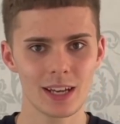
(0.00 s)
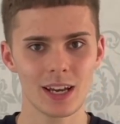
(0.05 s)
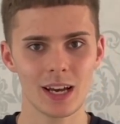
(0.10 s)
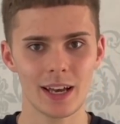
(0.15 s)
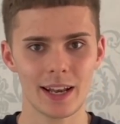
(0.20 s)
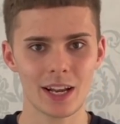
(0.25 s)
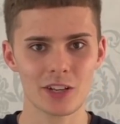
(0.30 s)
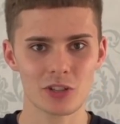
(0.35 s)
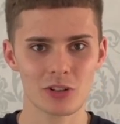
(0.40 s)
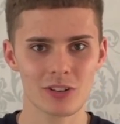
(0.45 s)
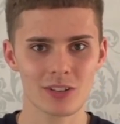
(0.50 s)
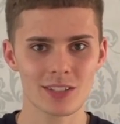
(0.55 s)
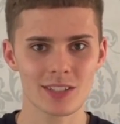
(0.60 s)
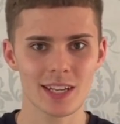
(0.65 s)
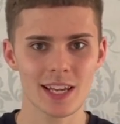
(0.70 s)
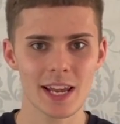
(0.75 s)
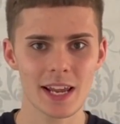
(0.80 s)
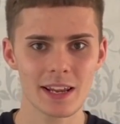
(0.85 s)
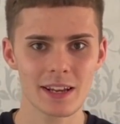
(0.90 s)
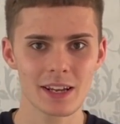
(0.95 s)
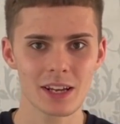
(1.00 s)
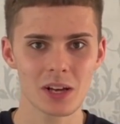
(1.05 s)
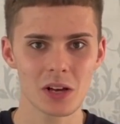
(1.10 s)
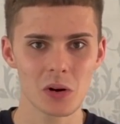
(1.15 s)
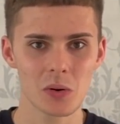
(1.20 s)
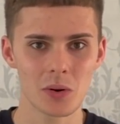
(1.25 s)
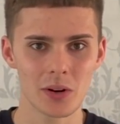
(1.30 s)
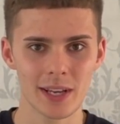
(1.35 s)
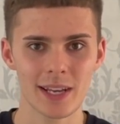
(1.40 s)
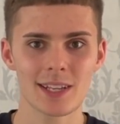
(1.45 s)
And as you can see,
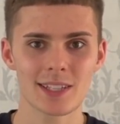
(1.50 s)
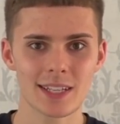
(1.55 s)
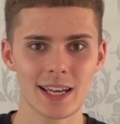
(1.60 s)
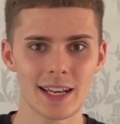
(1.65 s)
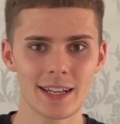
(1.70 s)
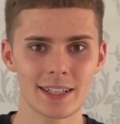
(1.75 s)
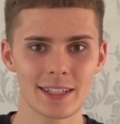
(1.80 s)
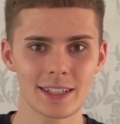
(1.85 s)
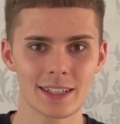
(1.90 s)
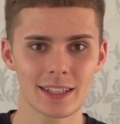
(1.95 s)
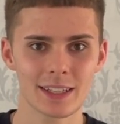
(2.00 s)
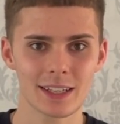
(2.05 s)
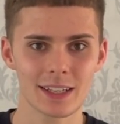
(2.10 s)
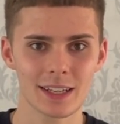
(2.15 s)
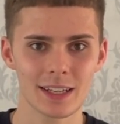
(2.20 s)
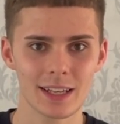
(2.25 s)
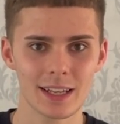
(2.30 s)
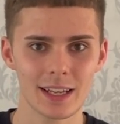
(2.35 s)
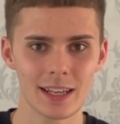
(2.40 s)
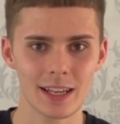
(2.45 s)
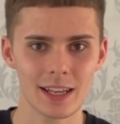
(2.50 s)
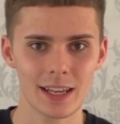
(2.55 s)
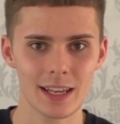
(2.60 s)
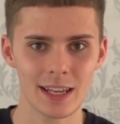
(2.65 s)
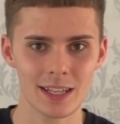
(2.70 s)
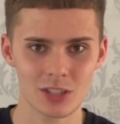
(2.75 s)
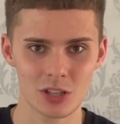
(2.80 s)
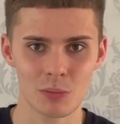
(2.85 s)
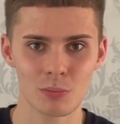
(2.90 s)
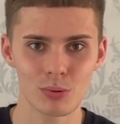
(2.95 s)
what he said
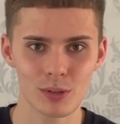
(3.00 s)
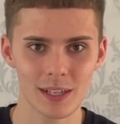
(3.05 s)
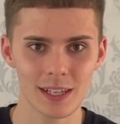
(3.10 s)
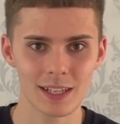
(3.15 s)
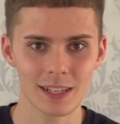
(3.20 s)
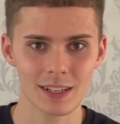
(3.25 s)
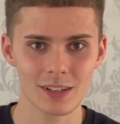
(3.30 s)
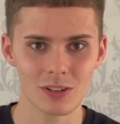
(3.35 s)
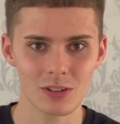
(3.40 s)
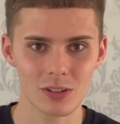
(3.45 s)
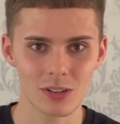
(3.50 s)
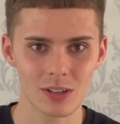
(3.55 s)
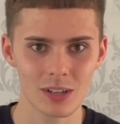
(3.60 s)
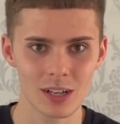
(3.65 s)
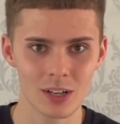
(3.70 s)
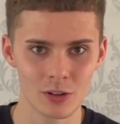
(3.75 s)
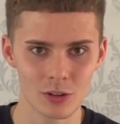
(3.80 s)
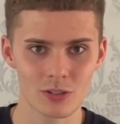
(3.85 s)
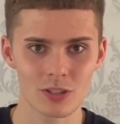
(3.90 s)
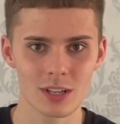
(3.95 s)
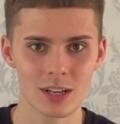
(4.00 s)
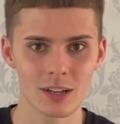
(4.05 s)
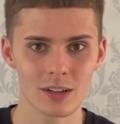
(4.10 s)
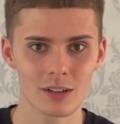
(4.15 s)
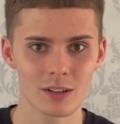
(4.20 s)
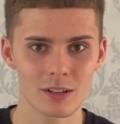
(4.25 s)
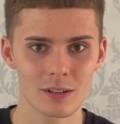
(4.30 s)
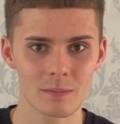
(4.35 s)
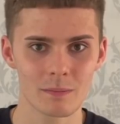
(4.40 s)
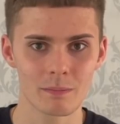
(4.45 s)
is complete and utter.
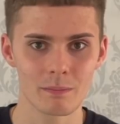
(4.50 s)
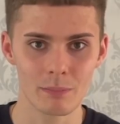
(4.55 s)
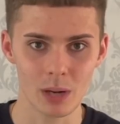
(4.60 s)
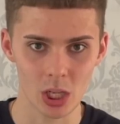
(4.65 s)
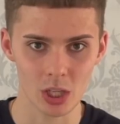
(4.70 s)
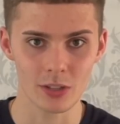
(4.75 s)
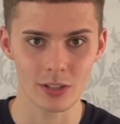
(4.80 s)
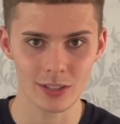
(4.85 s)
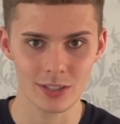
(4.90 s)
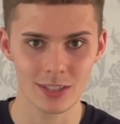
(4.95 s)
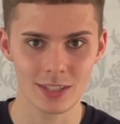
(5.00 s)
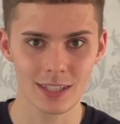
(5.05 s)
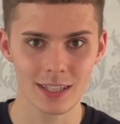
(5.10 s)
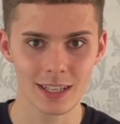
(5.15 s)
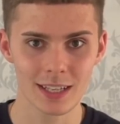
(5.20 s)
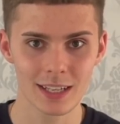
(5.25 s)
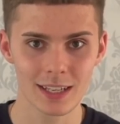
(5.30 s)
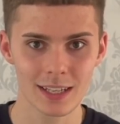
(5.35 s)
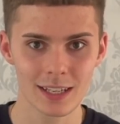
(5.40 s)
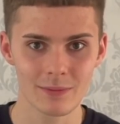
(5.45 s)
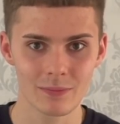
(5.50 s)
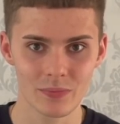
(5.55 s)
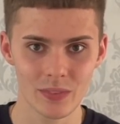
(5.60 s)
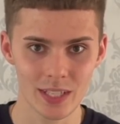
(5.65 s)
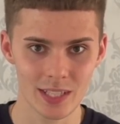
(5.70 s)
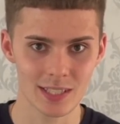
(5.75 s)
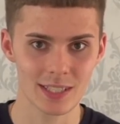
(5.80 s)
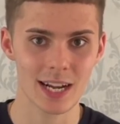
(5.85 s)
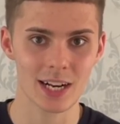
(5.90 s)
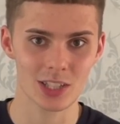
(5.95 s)

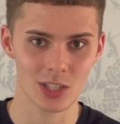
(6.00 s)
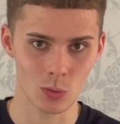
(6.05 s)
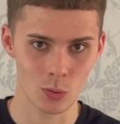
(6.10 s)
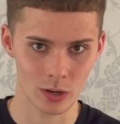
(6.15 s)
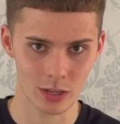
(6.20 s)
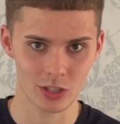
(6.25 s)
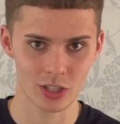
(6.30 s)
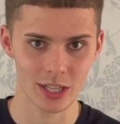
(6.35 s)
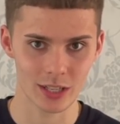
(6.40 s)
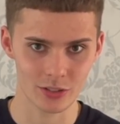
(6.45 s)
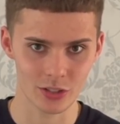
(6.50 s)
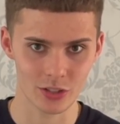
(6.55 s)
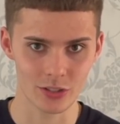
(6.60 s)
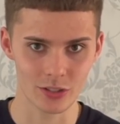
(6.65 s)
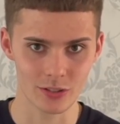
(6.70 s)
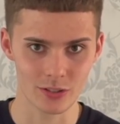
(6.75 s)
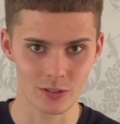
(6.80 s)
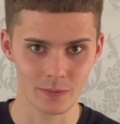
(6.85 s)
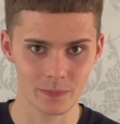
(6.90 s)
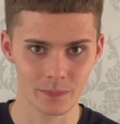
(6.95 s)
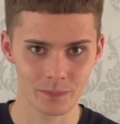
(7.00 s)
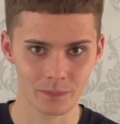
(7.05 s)
This is actually what Kjeldsjø does.